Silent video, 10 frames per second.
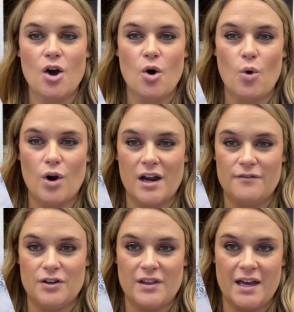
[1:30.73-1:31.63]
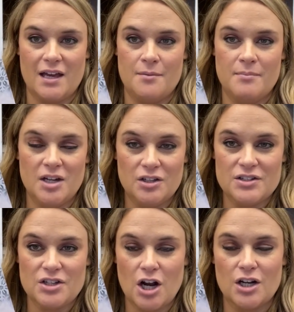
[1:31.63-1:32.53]
Or if you're like a middle
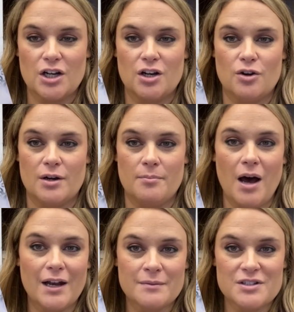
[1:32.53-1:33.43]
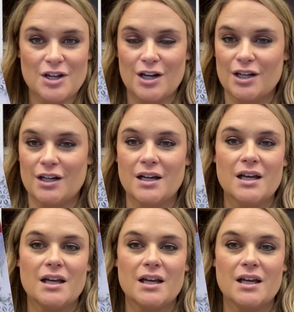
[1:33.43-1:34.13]
starter or a bottom starter,